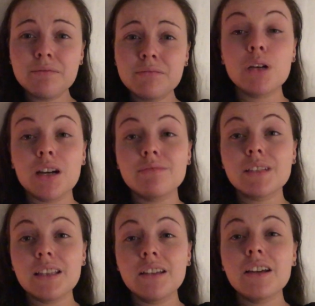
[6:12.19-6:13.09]
But
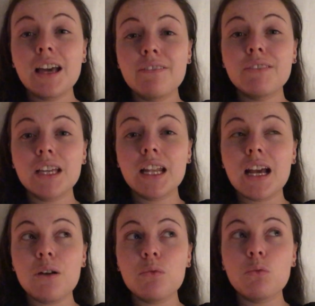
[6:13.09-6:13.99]
I think I have figured
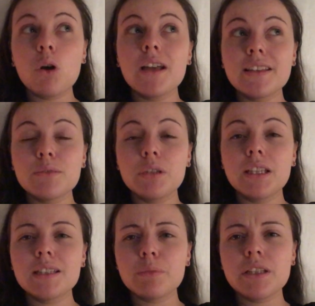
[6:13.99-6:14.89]
out why this week
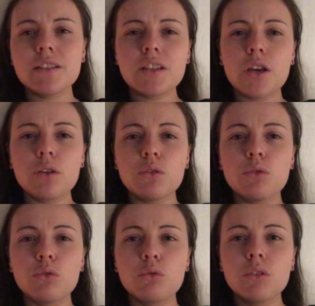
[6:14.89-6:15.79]
has been
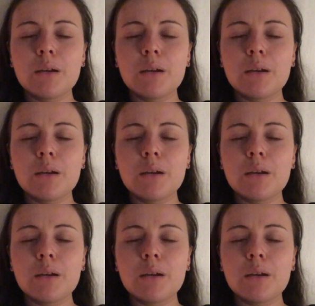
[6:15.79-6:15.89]
so,